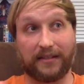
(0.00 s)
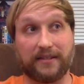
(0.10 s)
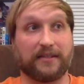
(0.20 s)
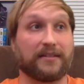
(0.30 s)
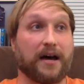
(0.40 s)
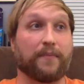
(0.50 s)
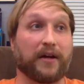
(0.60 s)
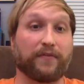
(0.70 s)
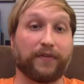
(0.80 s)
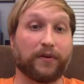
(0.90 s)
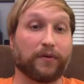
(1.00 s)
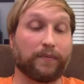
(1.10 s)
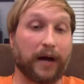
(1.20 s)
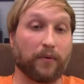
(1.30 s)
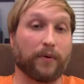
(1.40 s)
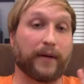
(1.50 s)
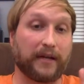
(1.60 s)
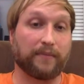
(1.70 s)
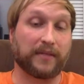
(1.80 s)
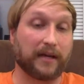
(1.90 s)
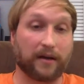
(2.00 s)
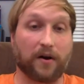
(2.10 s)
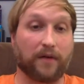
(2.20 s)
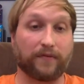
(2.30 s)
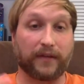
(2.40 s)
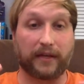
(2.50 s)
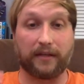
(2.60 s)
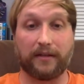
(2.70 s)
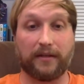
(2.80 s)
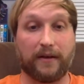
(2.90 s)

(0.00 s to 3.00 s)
This is not my film. I want my name taken off of it.